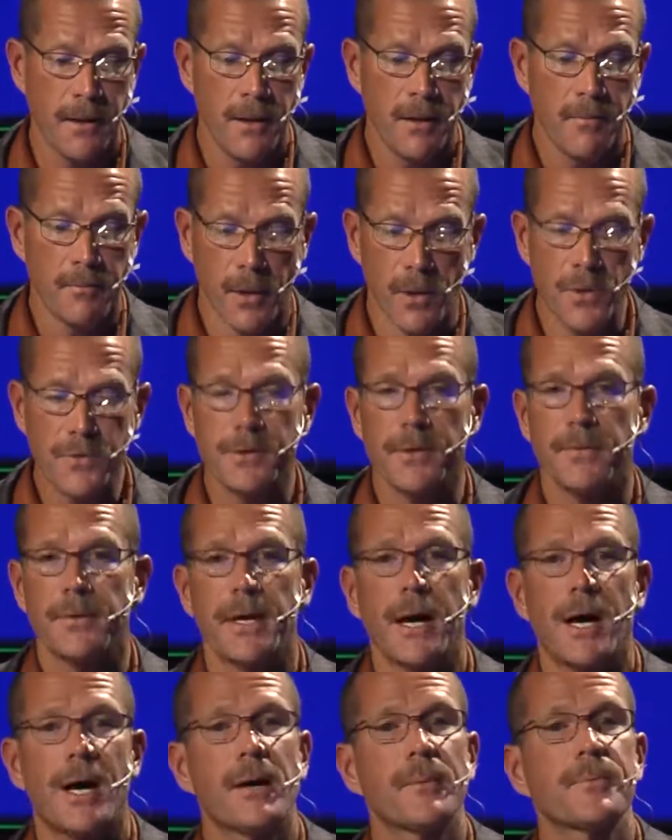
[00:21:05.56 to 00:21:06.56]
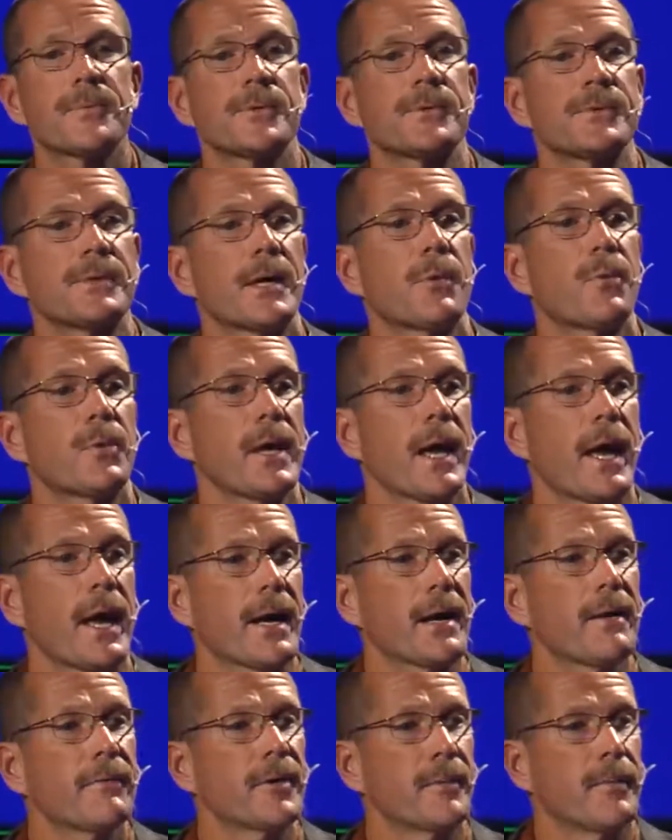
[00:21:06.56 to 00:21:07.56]
Most of the options that we
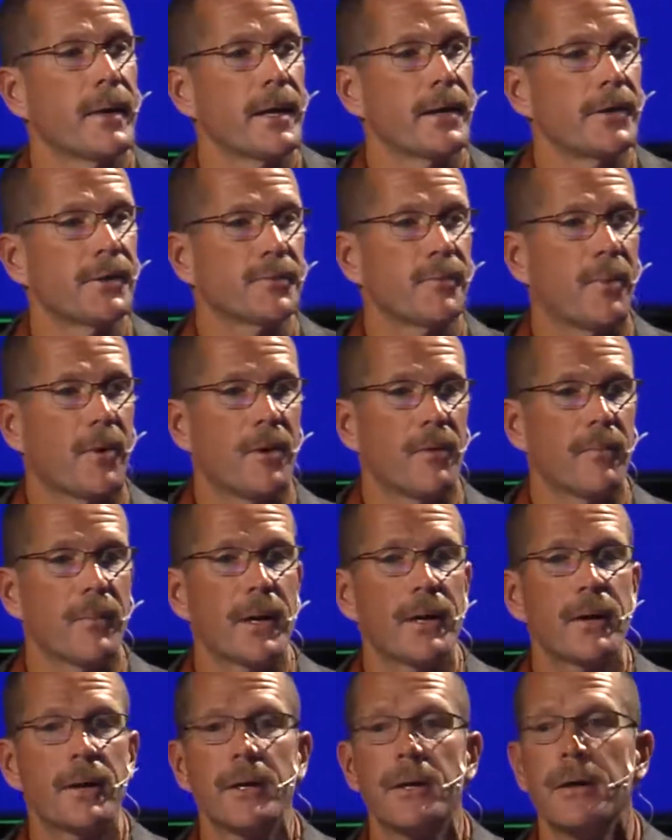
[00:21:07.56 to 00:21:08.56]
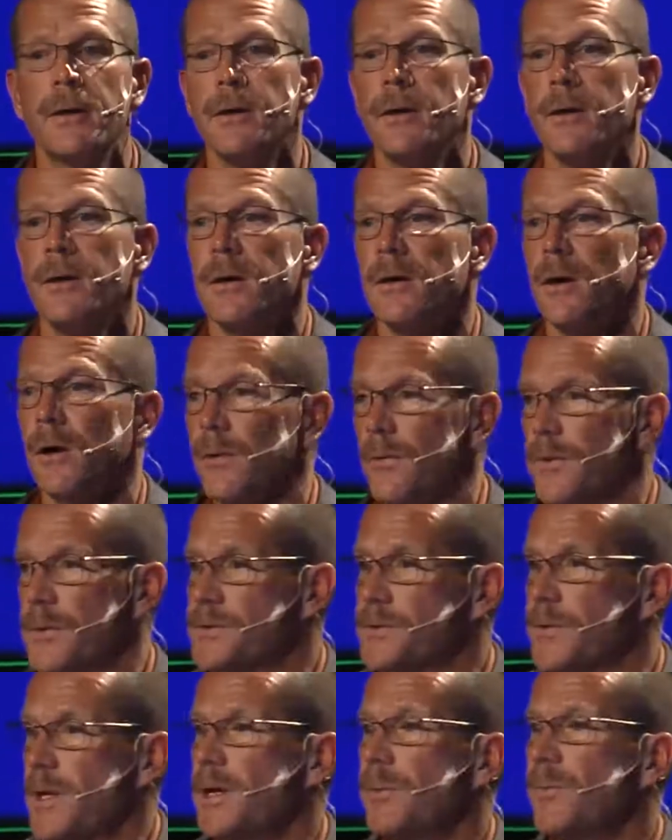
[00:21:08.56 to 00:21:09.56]
have to manage palmary are the
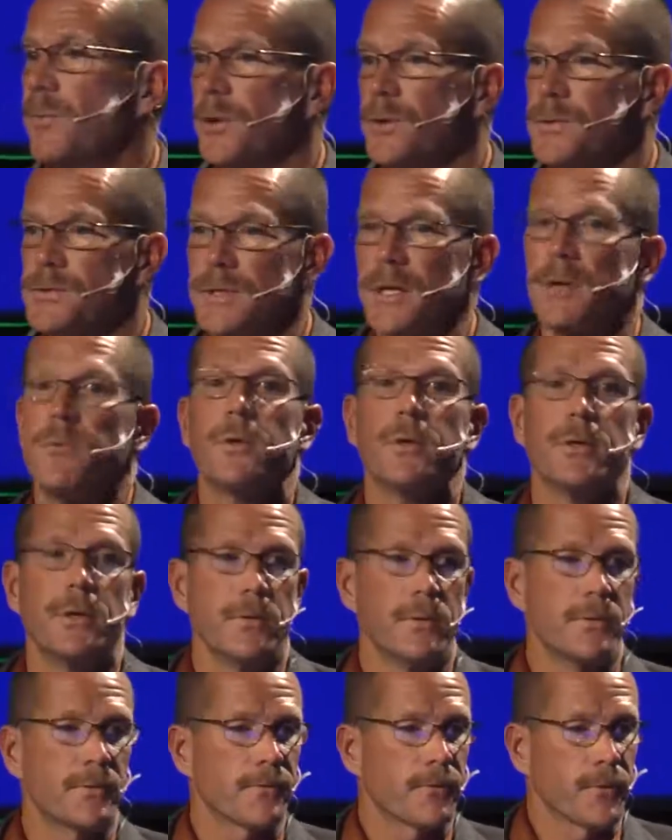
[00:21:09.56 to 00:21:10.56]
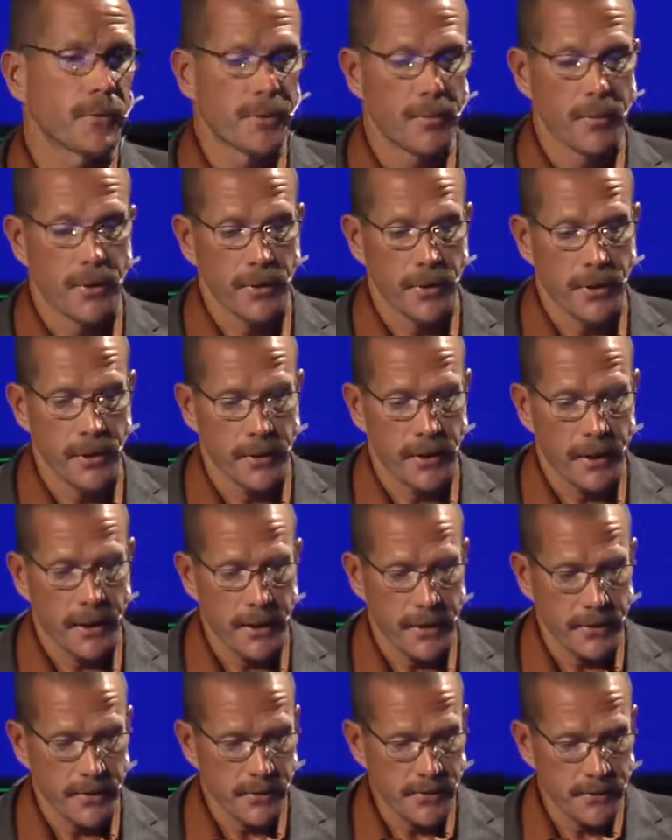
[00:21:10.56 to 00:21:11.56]
same ones that we use for
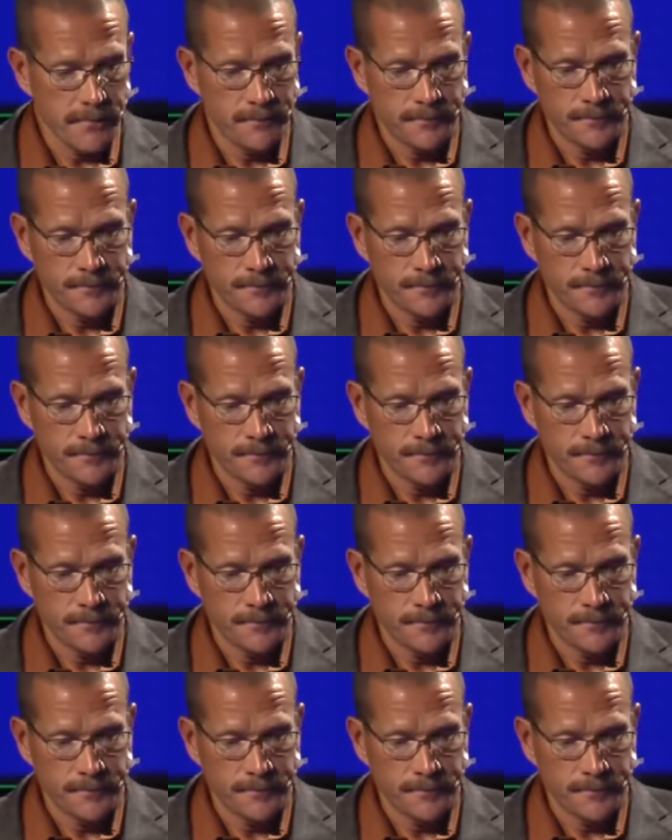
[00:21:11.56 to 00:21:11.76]
tuberculosis.